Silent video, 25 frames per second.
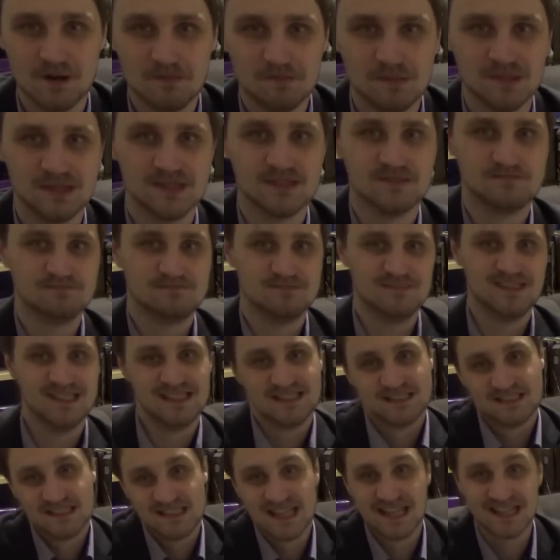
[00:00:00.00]
but
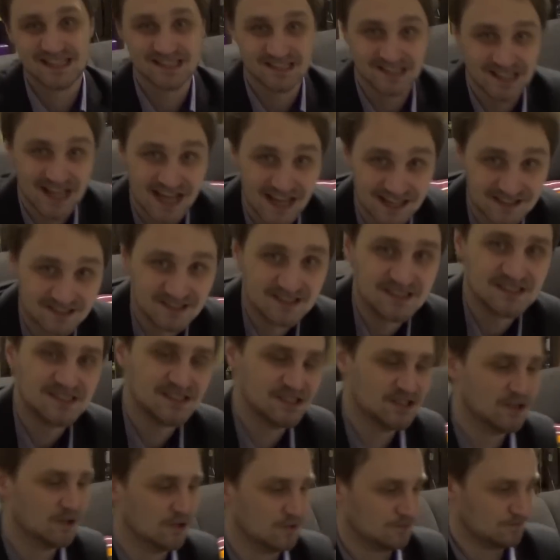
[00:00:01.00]
it's secondhand,
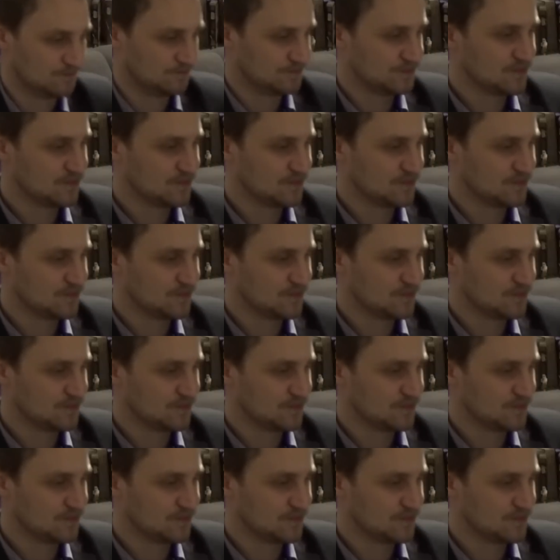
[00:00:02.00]
so